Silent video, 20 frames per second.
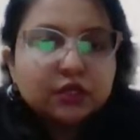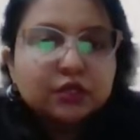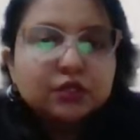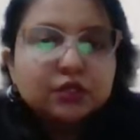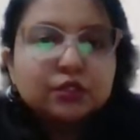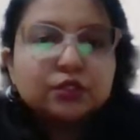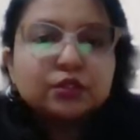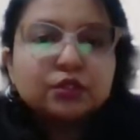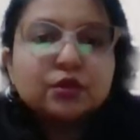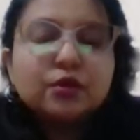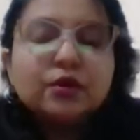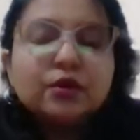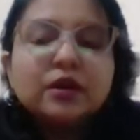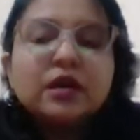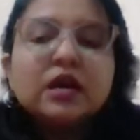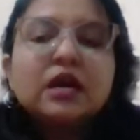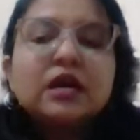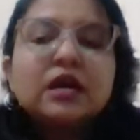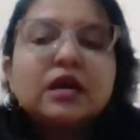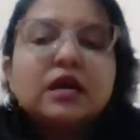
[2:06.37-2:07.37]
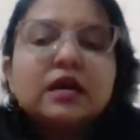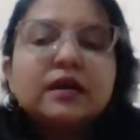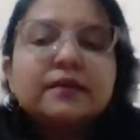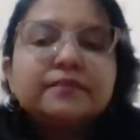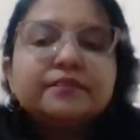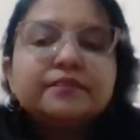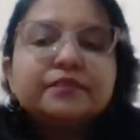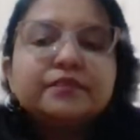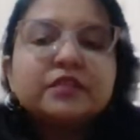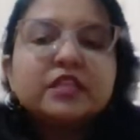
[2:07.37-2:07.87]
So
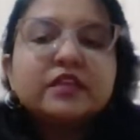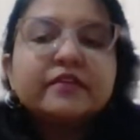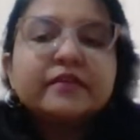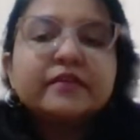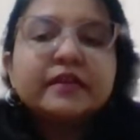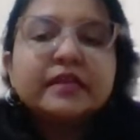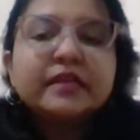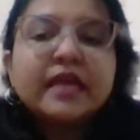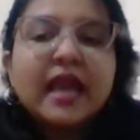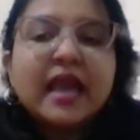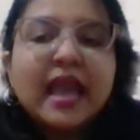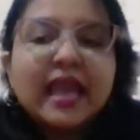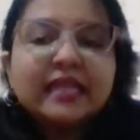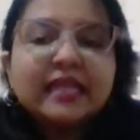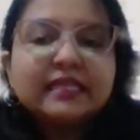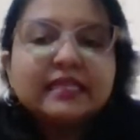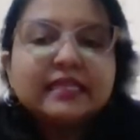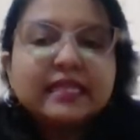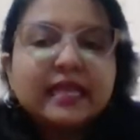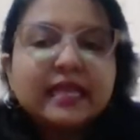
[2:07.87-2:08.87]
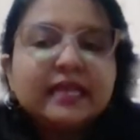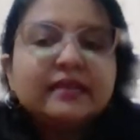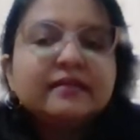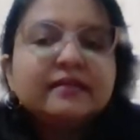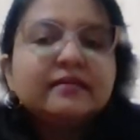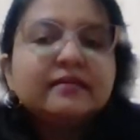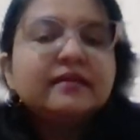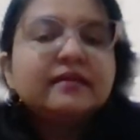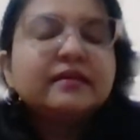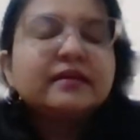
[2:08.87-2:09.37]
and
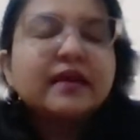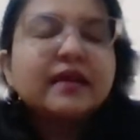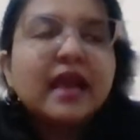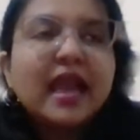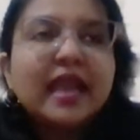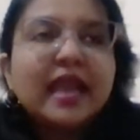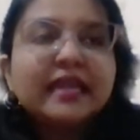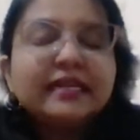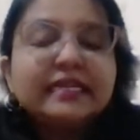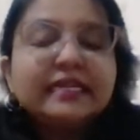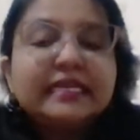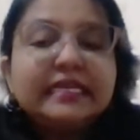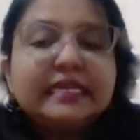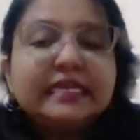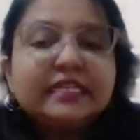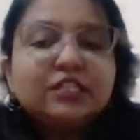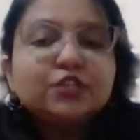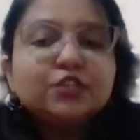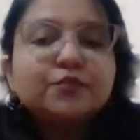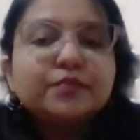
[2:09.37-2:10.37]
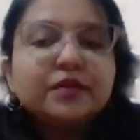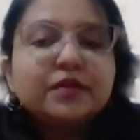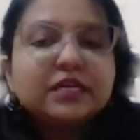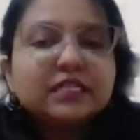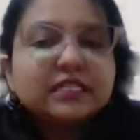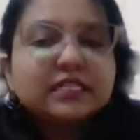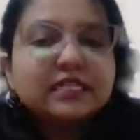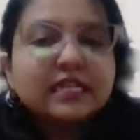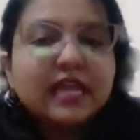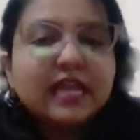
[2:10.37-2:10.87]
then and each
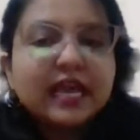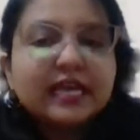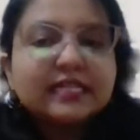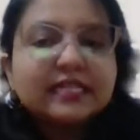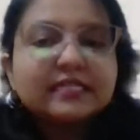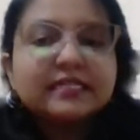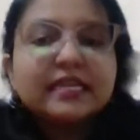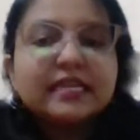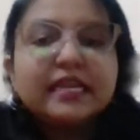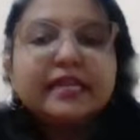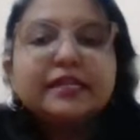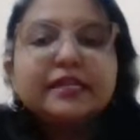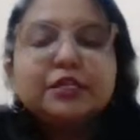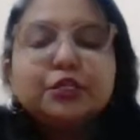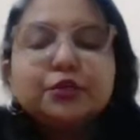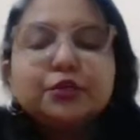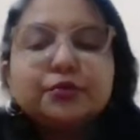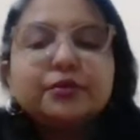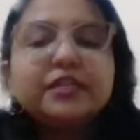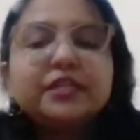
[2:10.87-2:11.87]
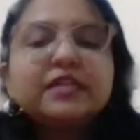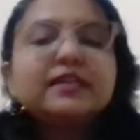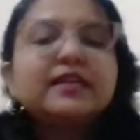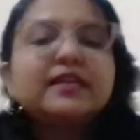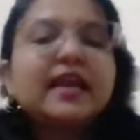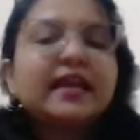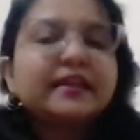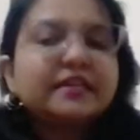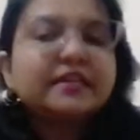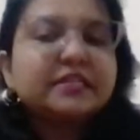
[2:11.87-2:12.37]
person has enduring
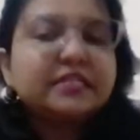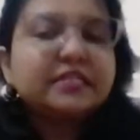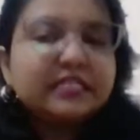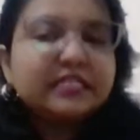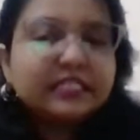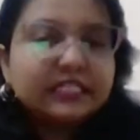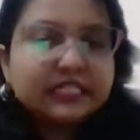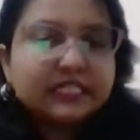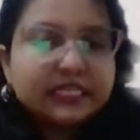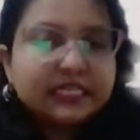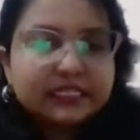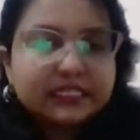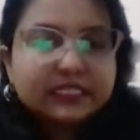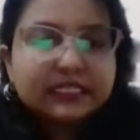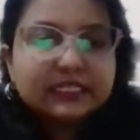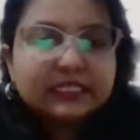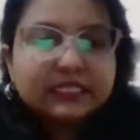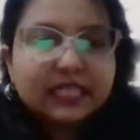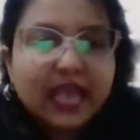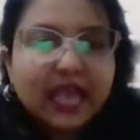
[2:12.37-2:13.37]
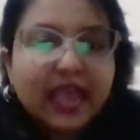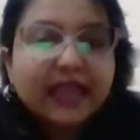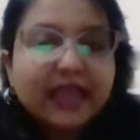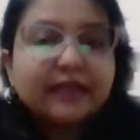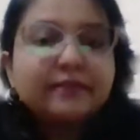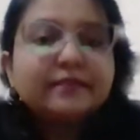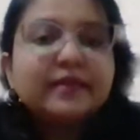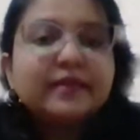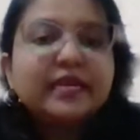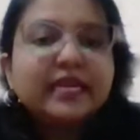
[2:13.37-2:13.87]
characteristics
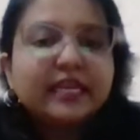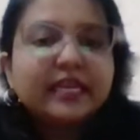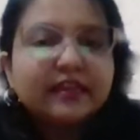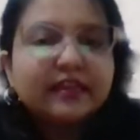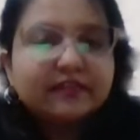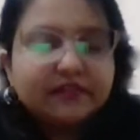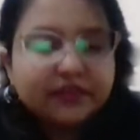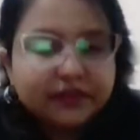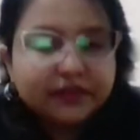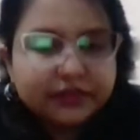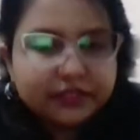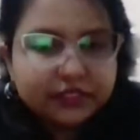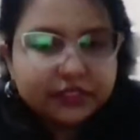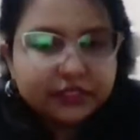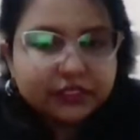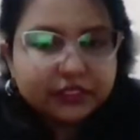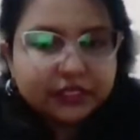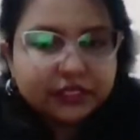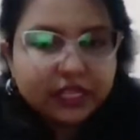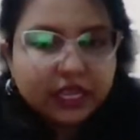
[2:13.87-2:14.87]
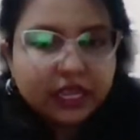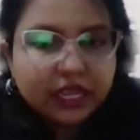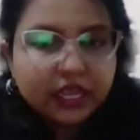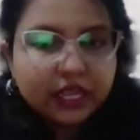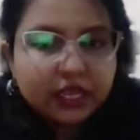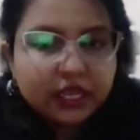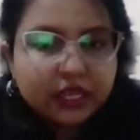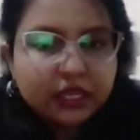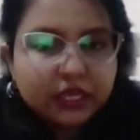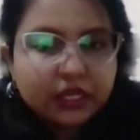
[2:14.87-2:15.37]
and behaviors,
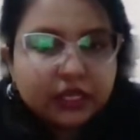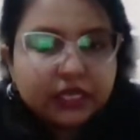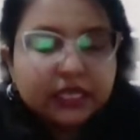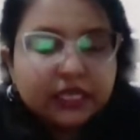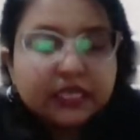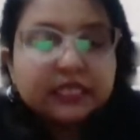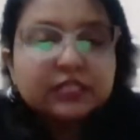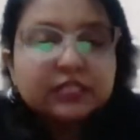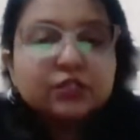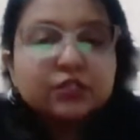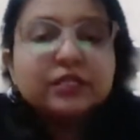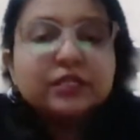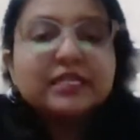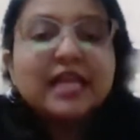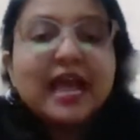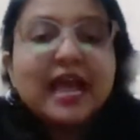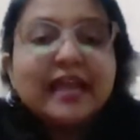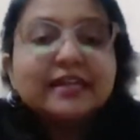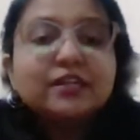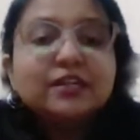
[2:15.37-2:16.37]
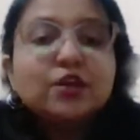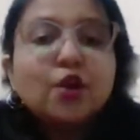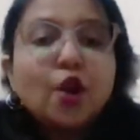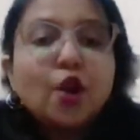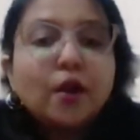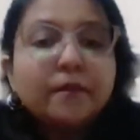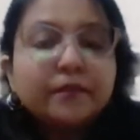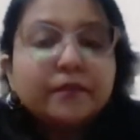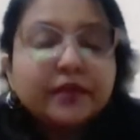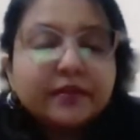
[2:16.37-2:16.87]
so that
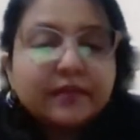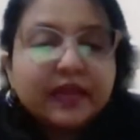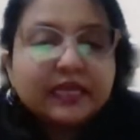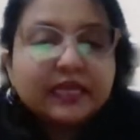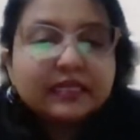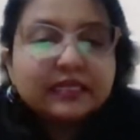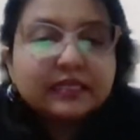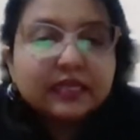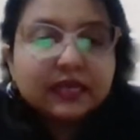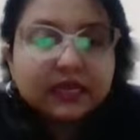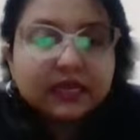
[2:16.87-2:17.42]
compromise